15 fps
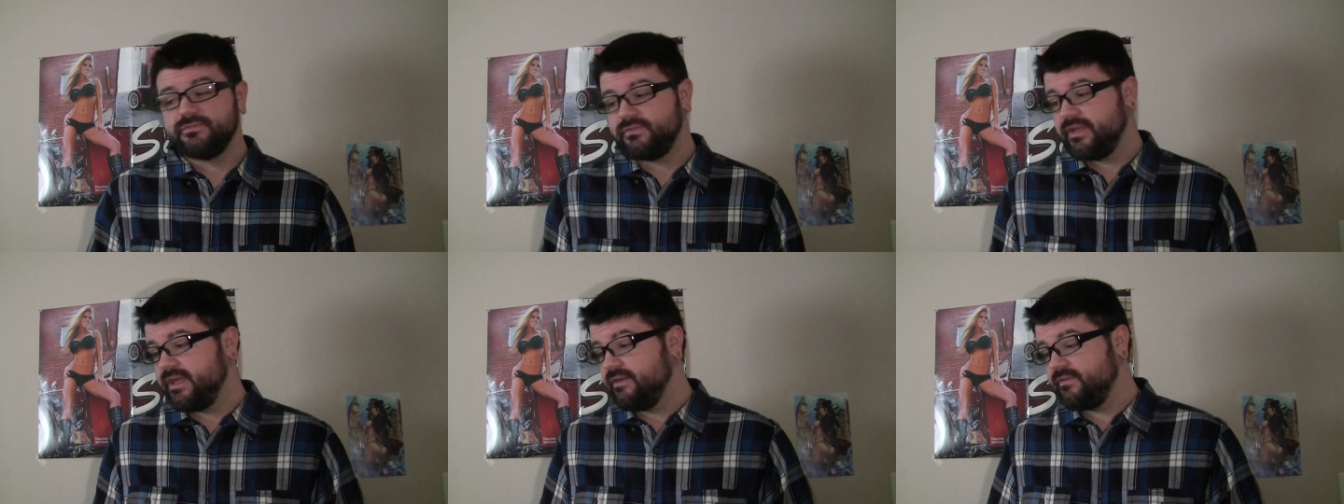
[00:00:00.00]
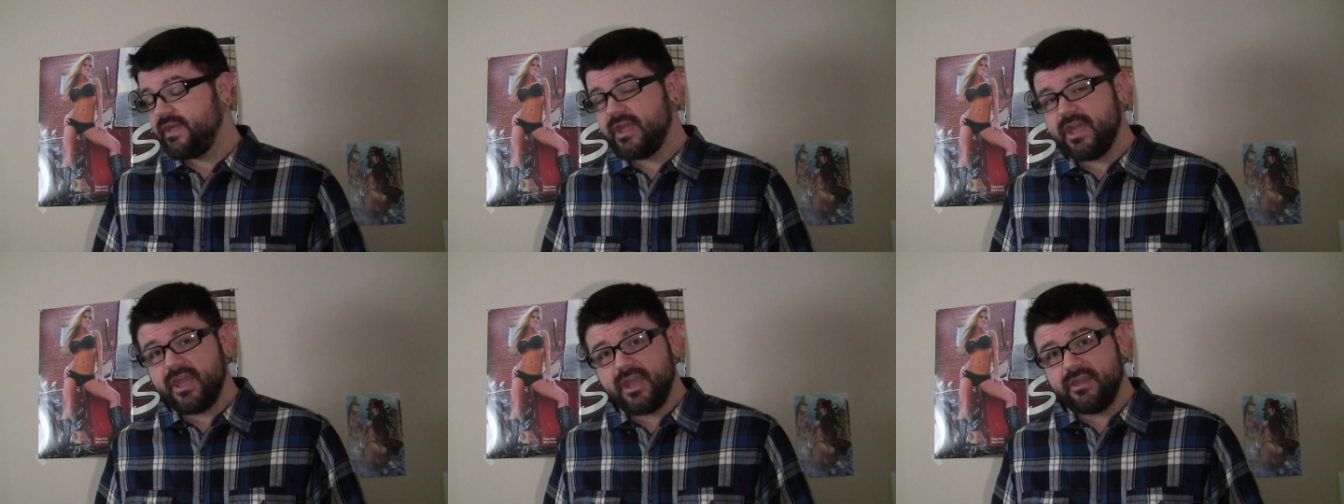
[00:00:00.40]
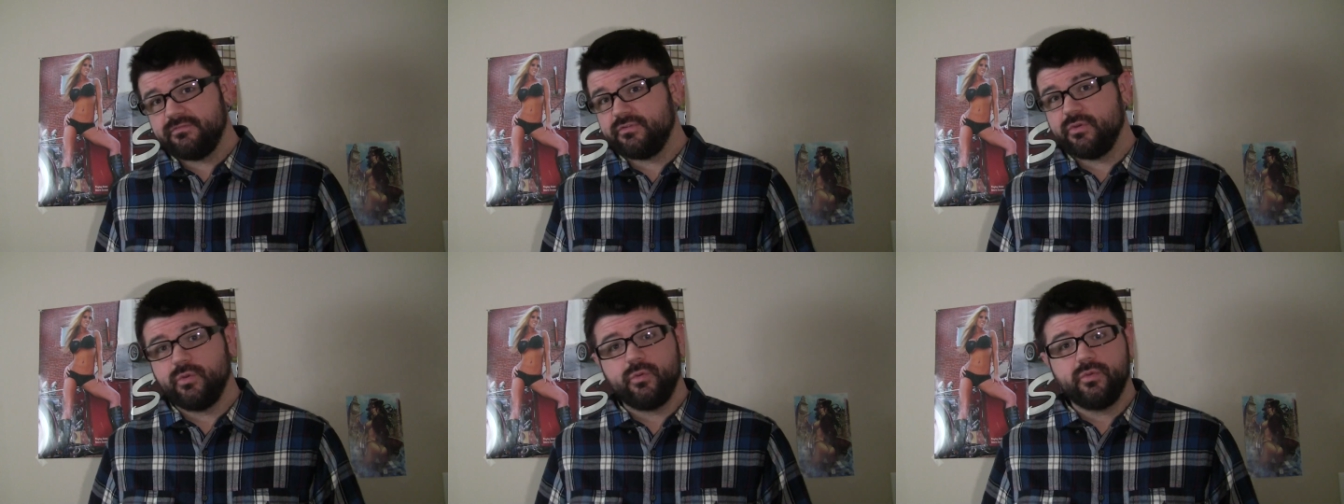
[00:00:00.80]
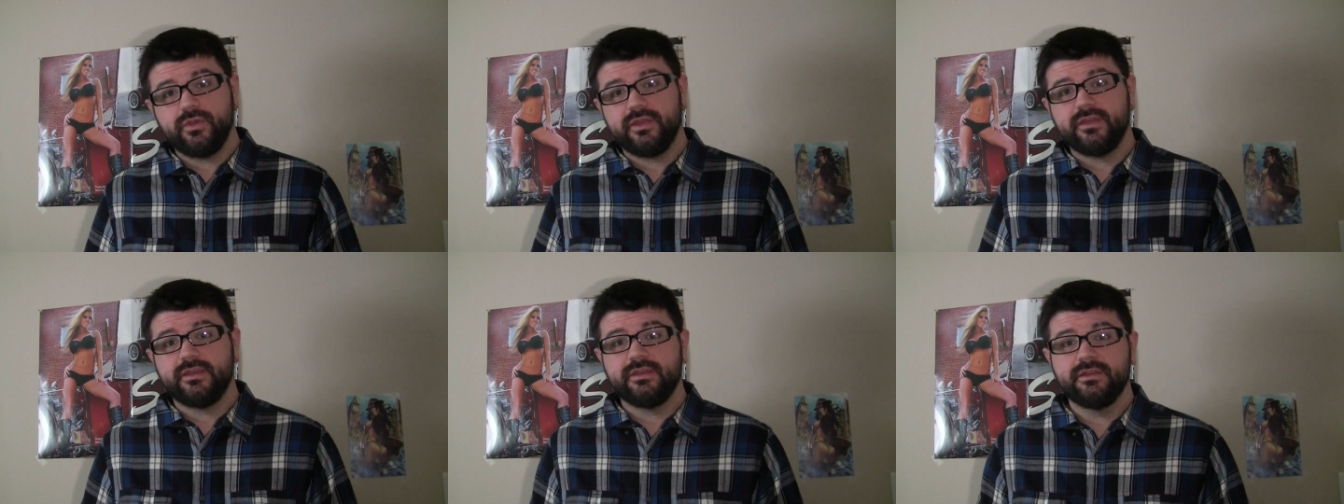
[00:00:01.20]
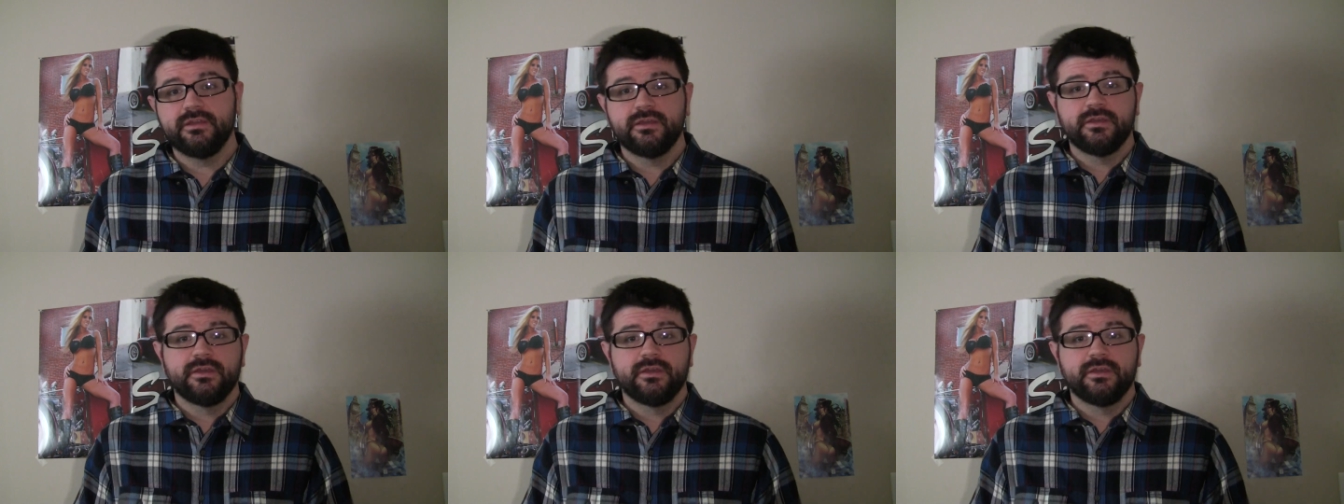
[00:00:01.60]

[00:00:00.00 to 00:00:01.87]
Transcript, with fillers: if I have half a hoagie,